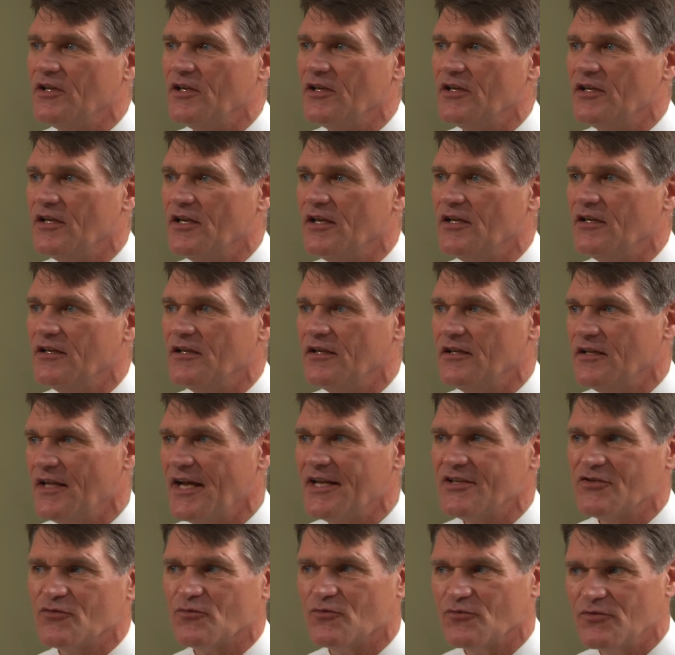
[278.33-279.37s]
again, and
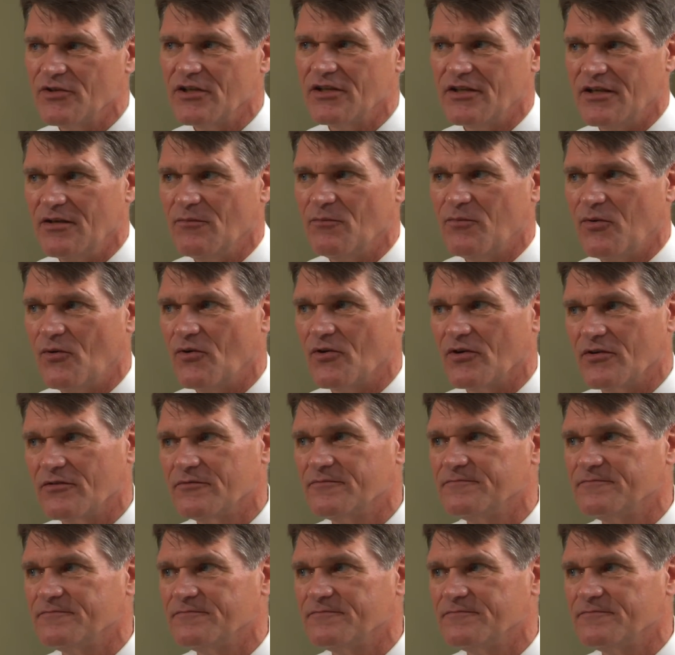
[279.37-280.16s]
that's really important.